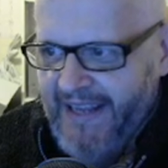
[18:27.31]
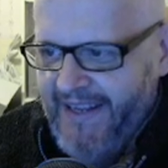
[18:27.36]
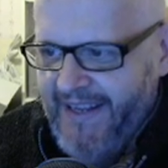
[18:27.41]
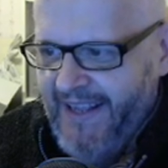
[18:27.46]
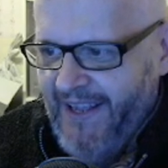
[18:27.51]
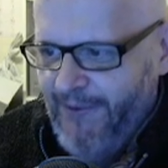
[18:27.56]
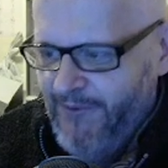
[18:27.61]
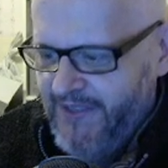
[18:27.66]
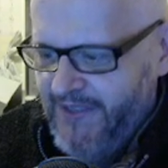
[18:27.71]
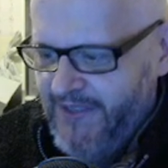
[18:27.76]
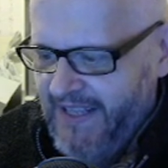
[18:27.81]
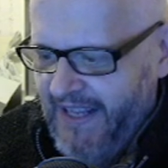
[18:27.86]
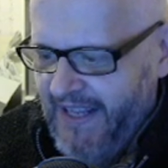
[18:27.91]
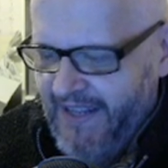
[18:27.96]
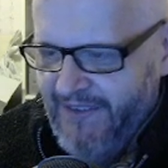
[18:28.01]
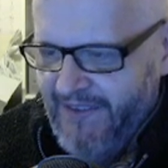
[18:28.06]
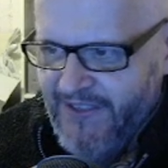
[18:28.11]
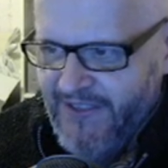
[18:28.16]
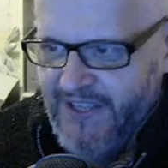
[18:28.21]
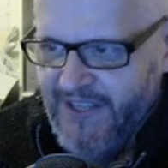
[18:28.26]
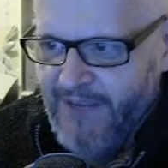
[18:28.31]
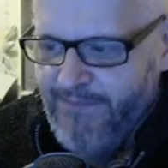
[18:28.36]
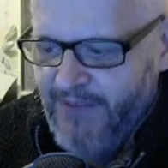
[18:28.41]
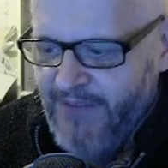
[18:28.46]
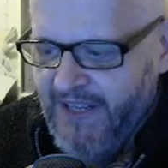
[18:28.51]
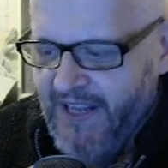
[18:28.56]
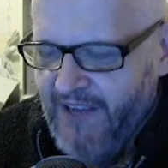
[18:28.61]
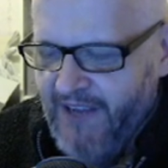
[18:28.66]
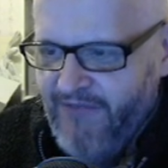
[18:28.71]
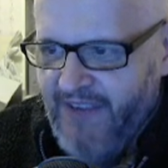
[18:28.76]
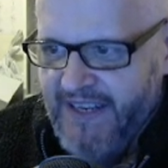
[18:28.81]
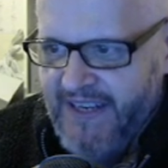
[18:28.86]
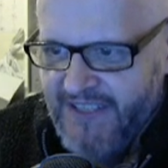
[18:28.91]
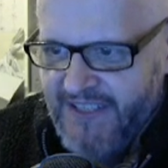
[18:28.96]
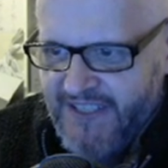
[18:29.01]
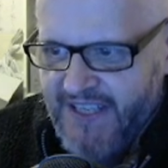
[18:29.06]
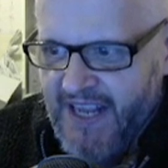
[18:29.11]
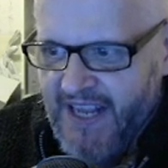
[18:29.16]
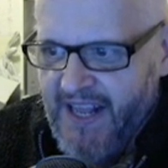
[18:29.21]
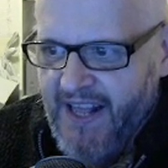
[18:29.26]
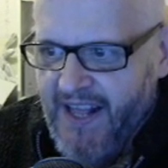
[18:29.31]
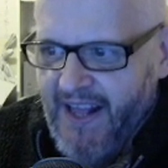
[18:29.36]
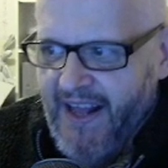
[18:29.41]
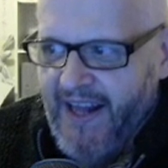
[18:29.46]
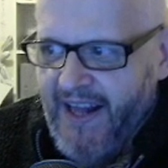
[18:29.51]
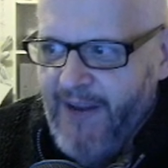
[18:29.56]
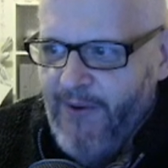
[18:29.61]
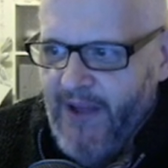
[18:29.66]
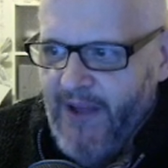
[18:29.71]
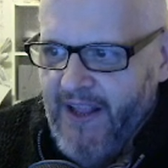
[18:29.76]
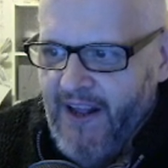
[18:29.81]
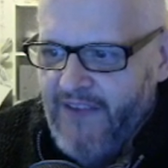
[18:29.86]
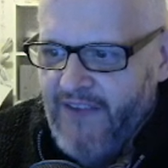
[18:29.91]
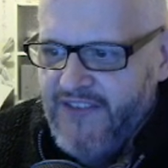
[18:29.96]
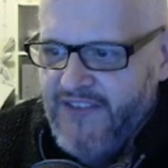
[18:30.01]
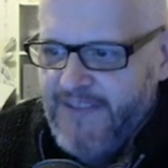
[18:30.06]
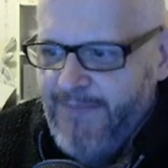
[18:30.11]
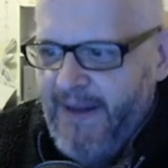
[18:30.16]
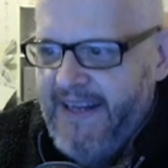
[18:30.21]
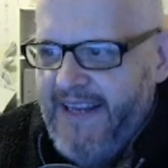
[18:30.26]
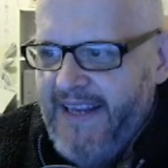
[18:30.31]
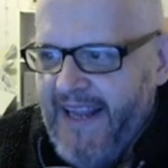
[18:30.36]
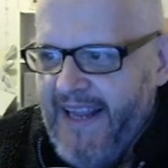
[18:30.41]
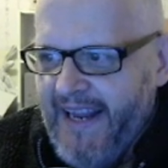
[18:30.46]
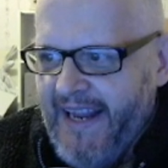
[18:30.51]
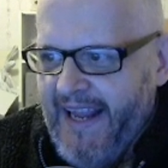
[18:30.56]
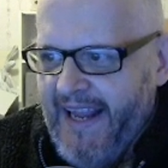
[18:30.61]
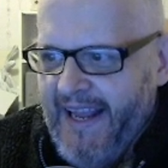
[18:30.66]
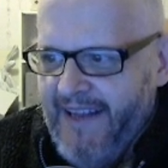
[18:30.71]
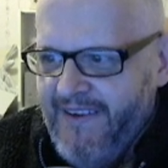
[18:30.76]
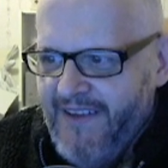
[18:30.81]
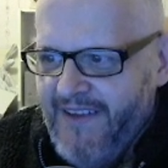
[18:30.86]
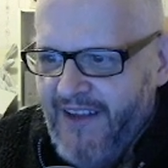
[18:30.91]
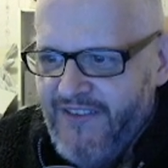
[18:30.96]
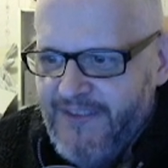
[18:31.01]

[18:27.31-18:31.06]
Yeah, it was pretty horrendous. Anyway, I've spun it again.